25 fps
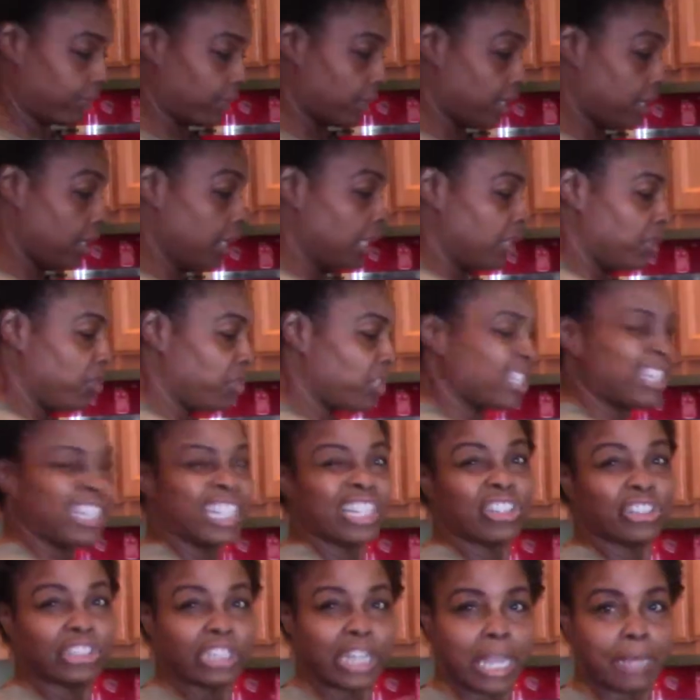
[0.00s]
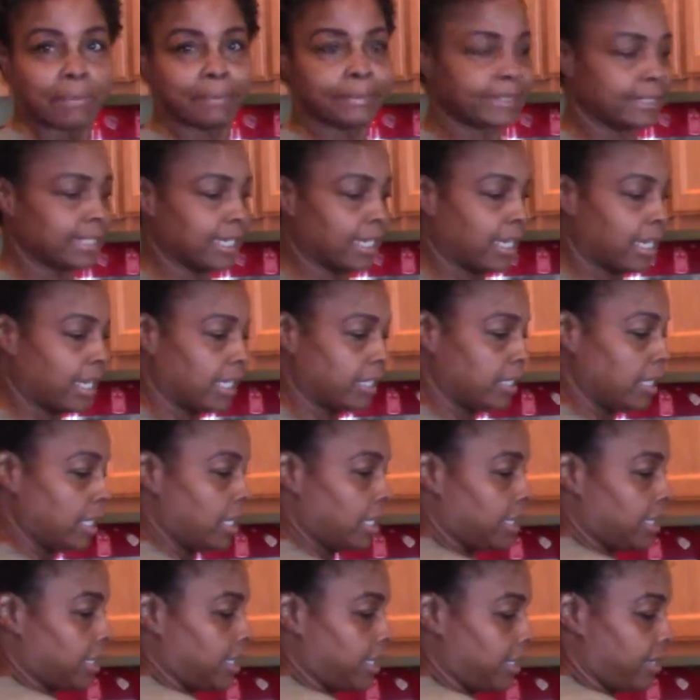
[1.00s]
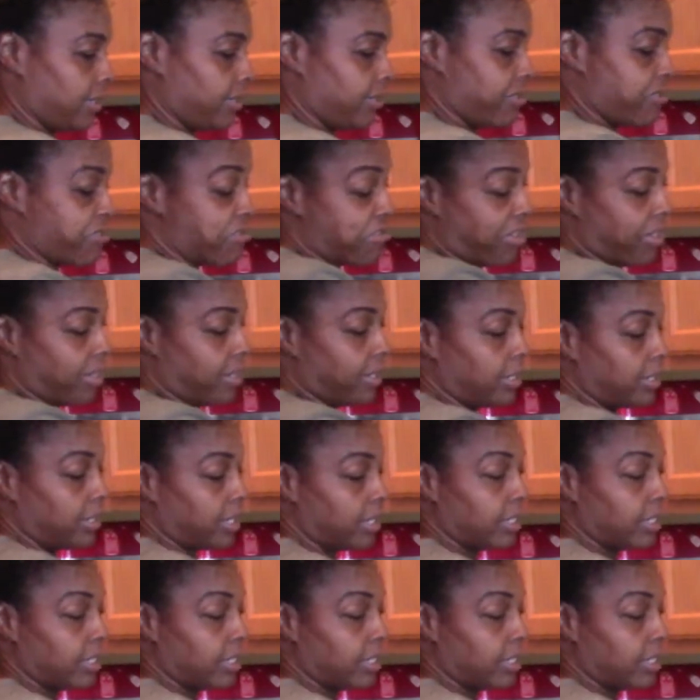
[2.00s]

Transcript: You can get that on Amazon, or